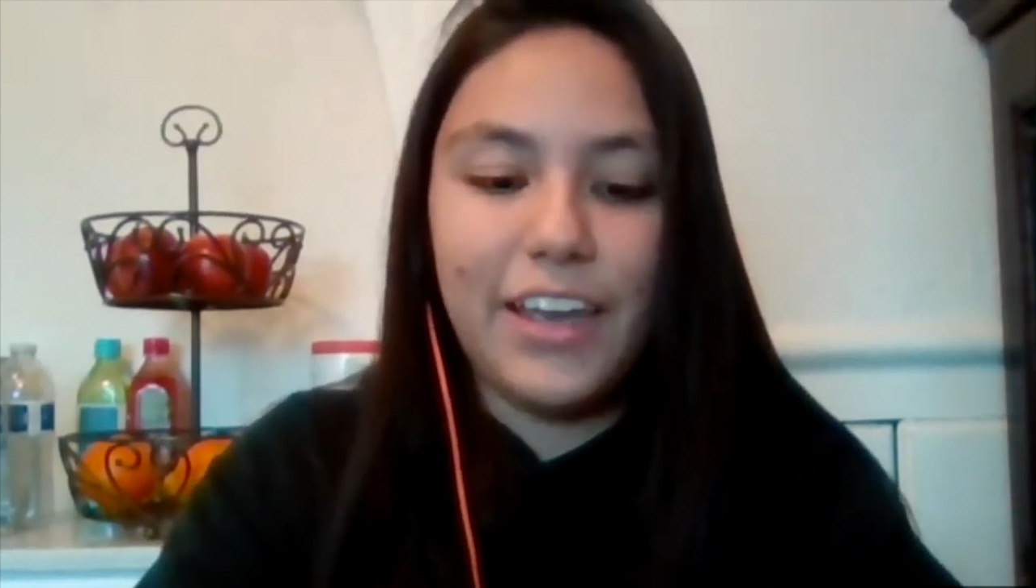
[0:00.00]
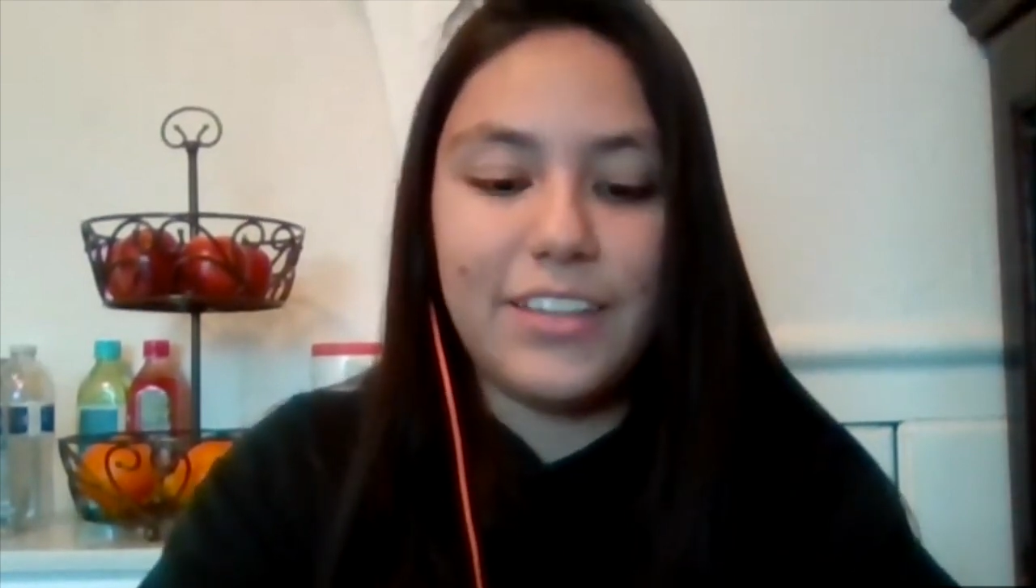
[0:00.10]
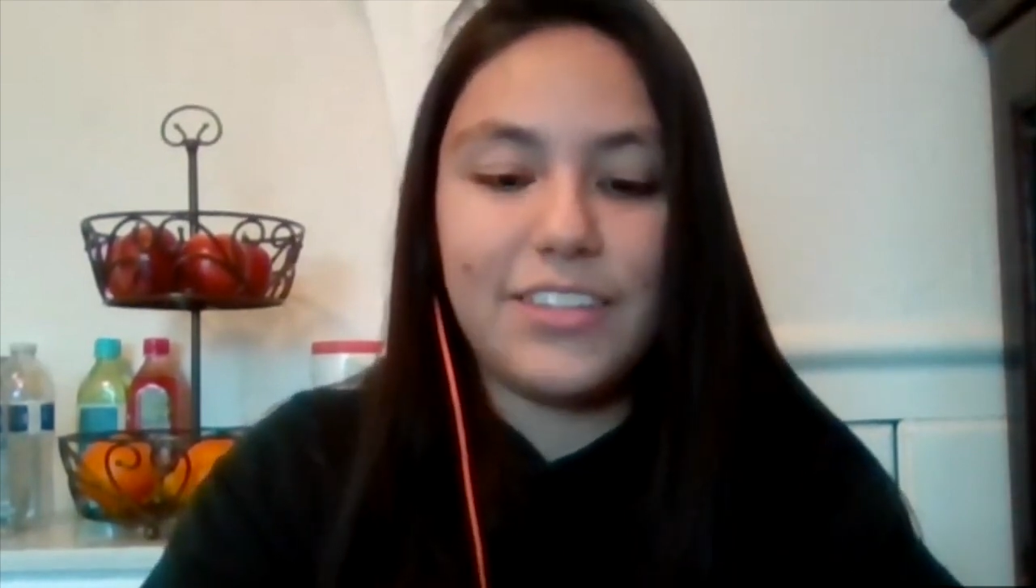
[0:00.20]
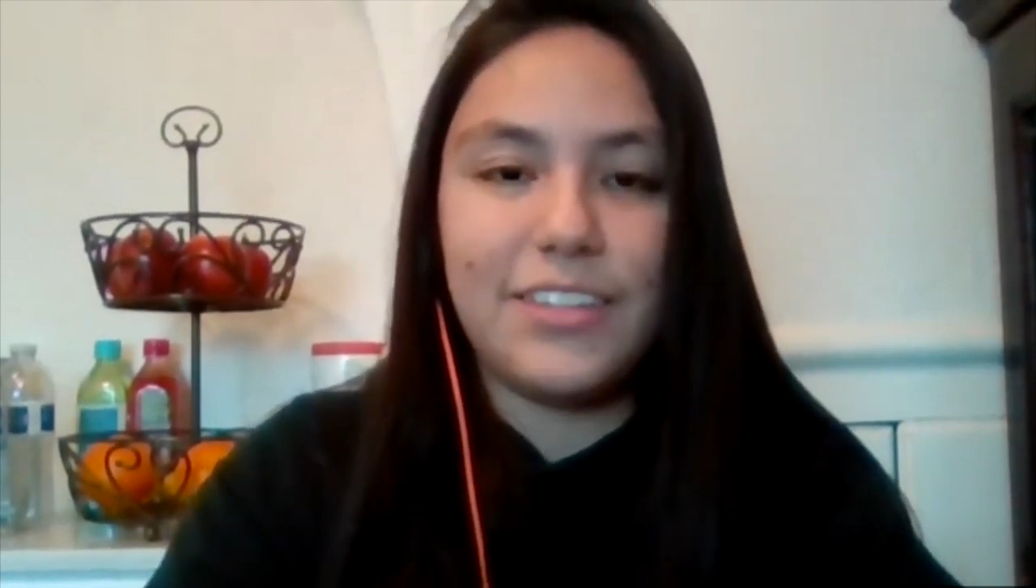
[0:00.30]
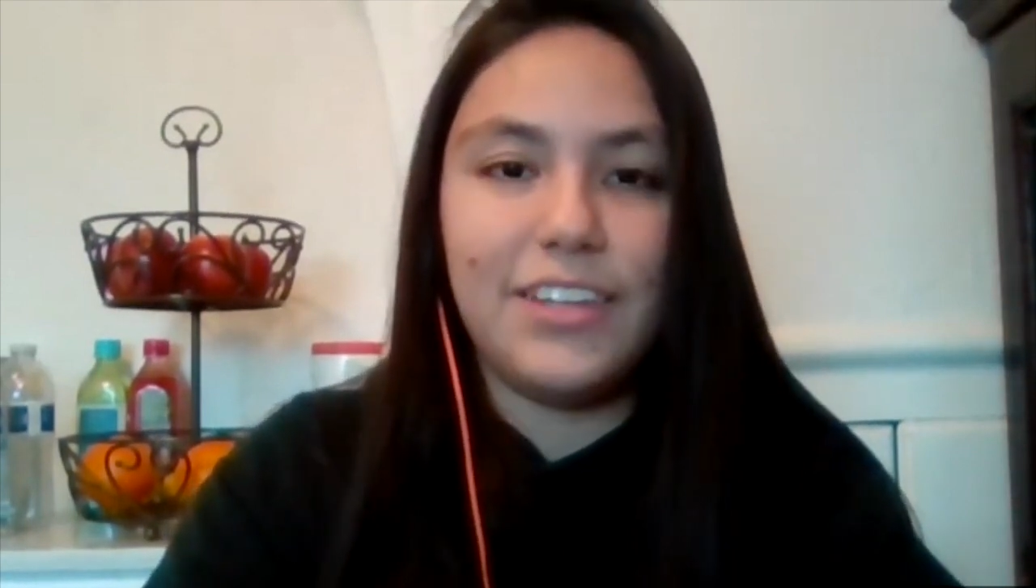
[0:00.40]

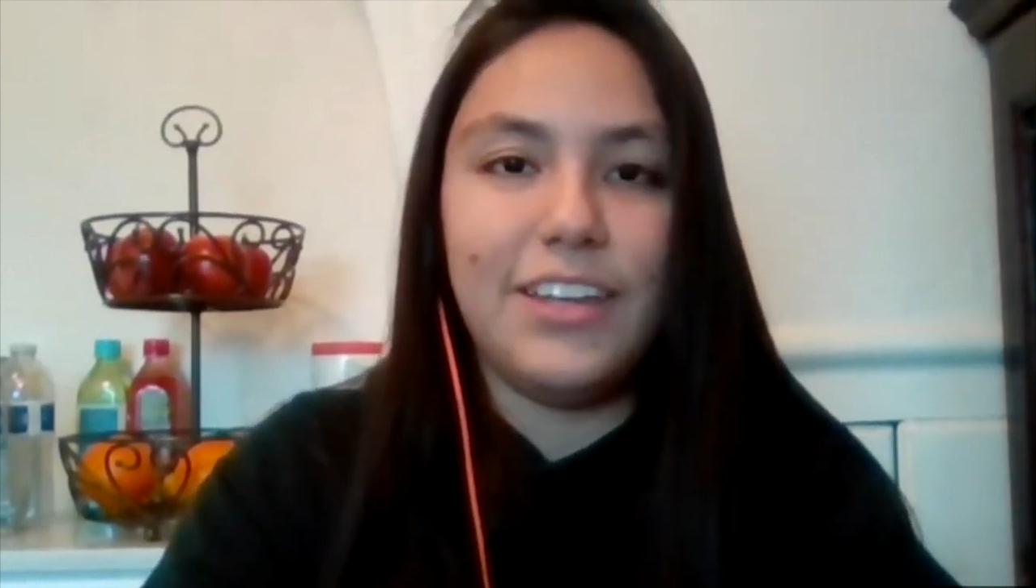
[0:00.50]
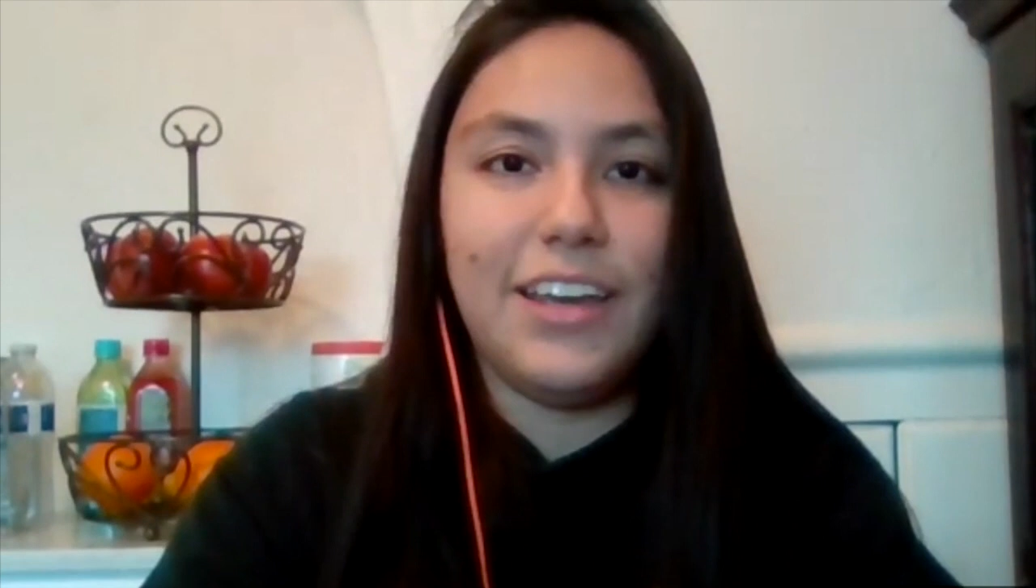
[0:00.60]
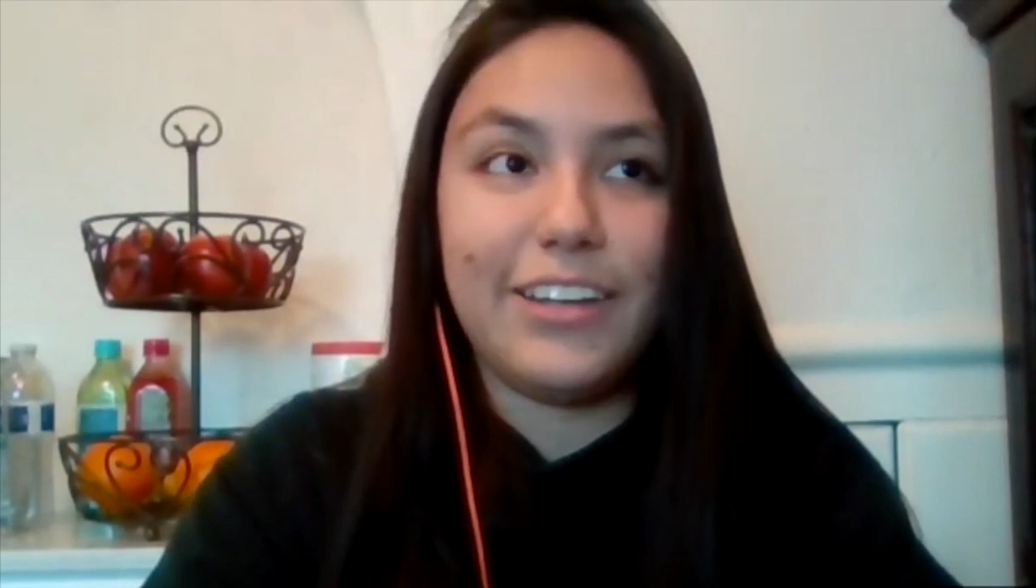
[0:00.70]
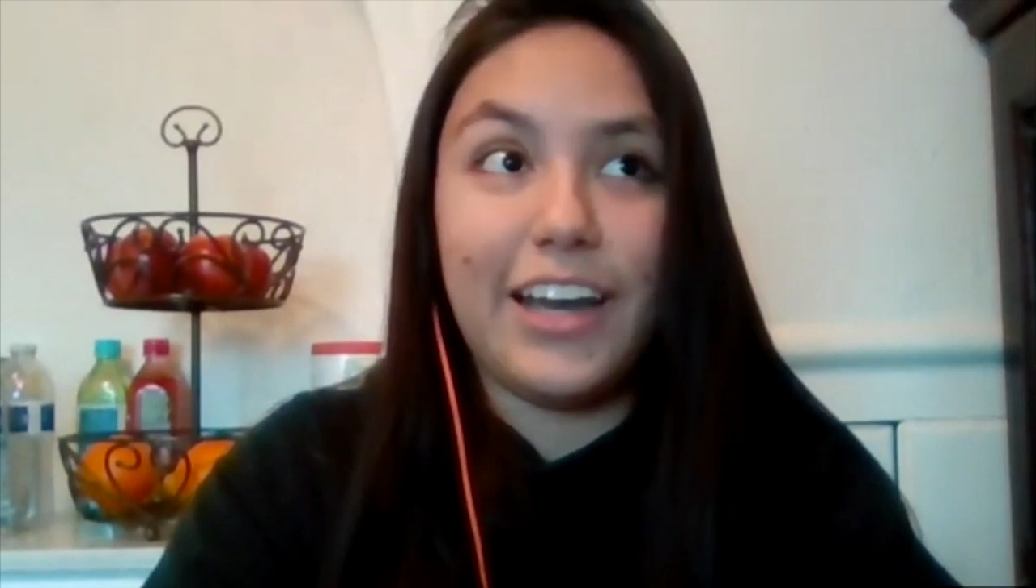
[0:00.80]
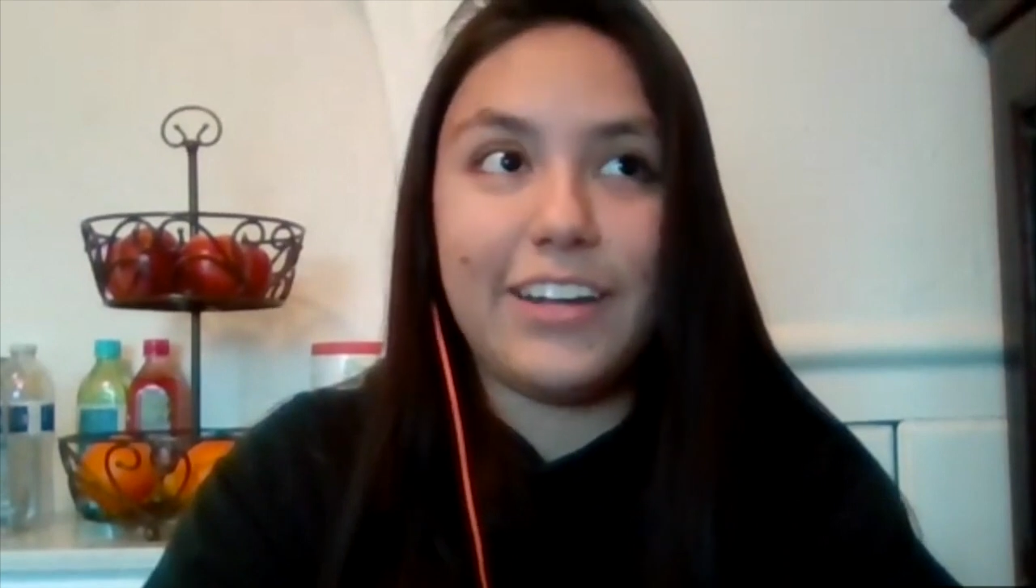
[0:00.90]
and see
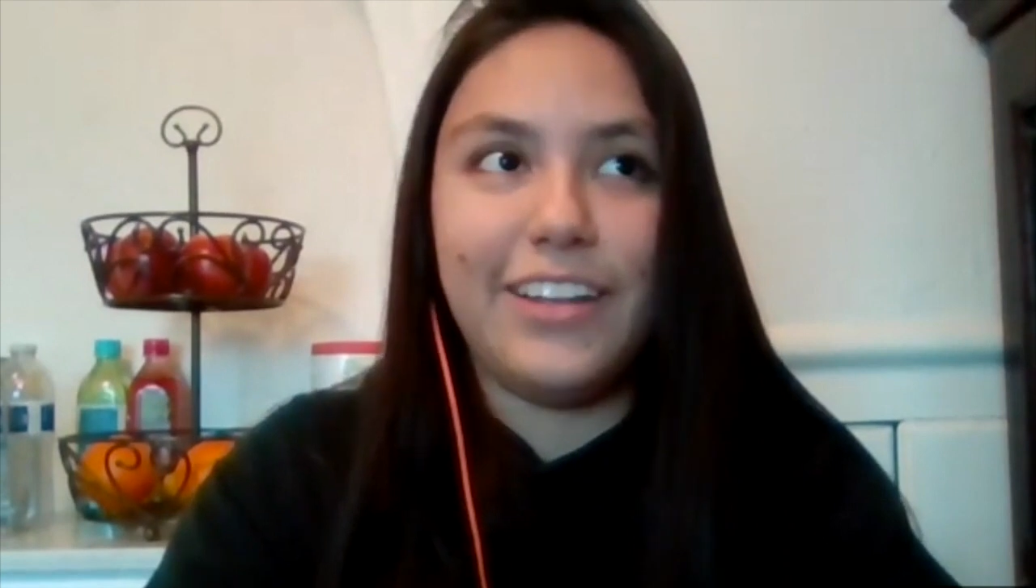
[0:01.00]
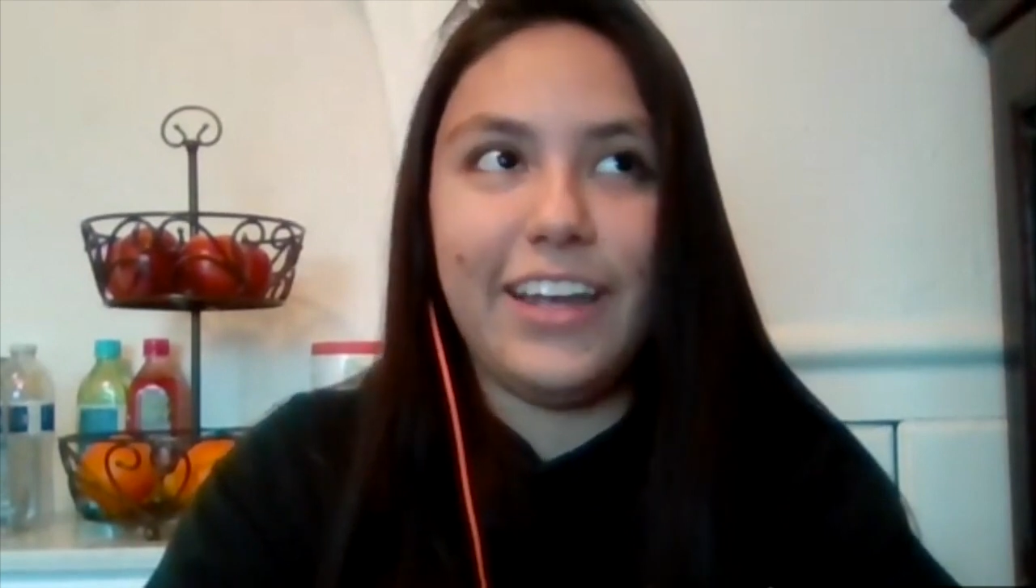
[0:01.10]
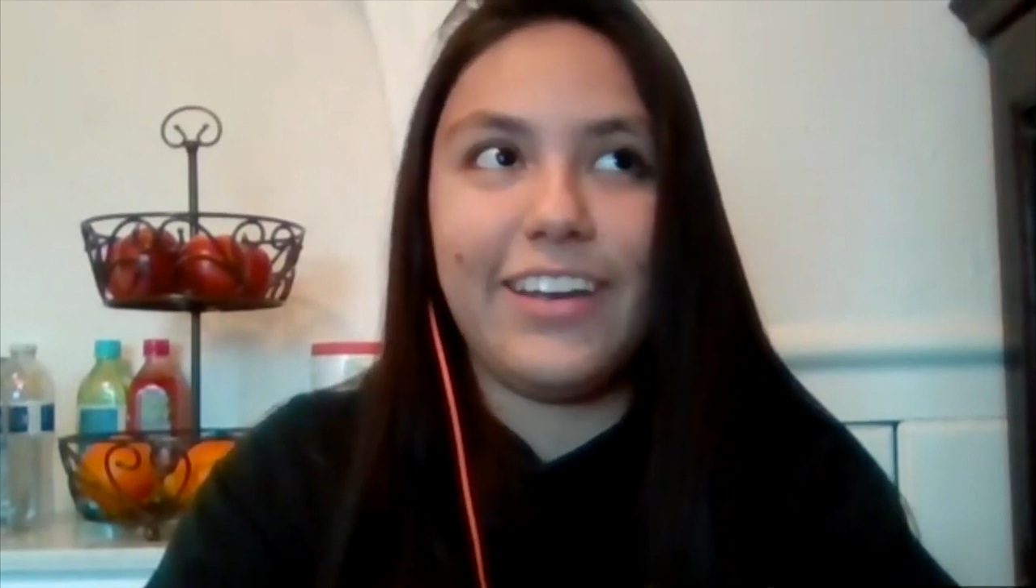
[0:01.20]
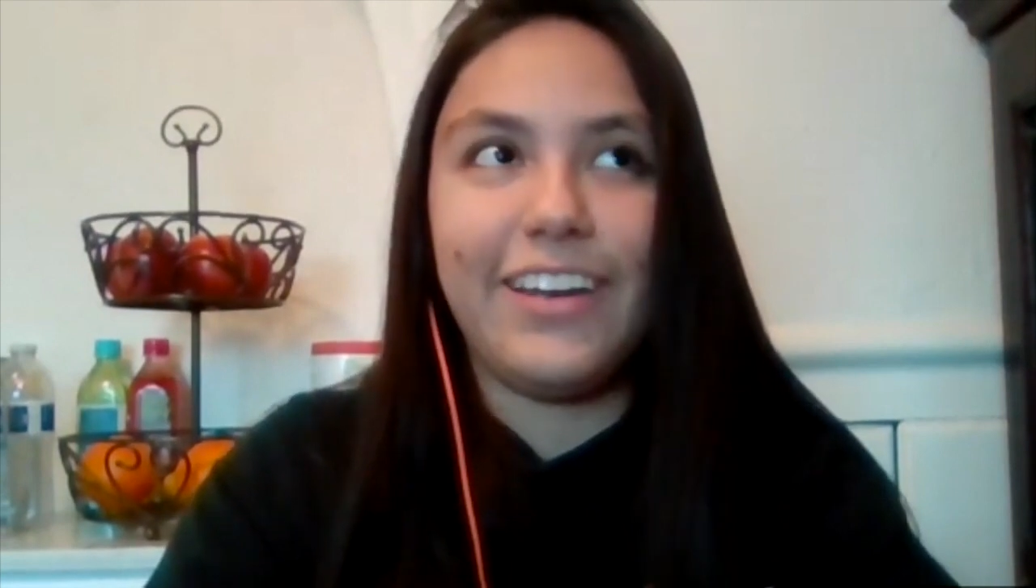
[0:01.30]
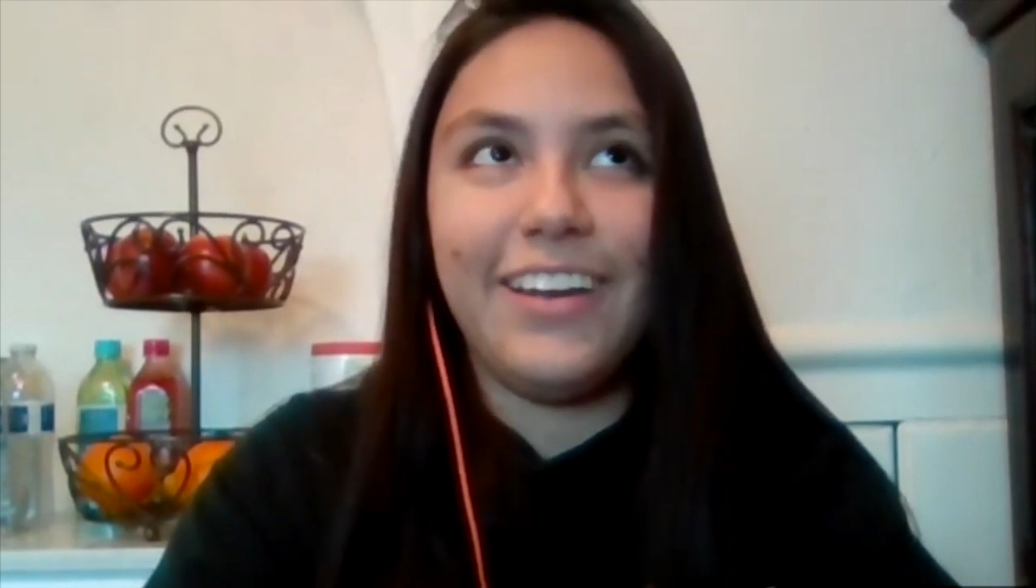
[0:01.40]
and kind of
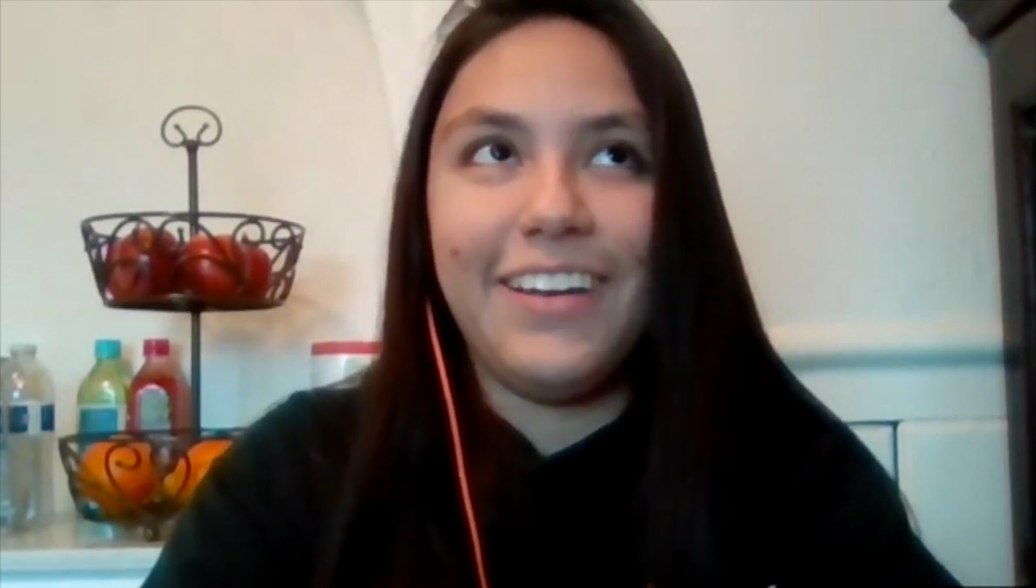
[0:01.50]
like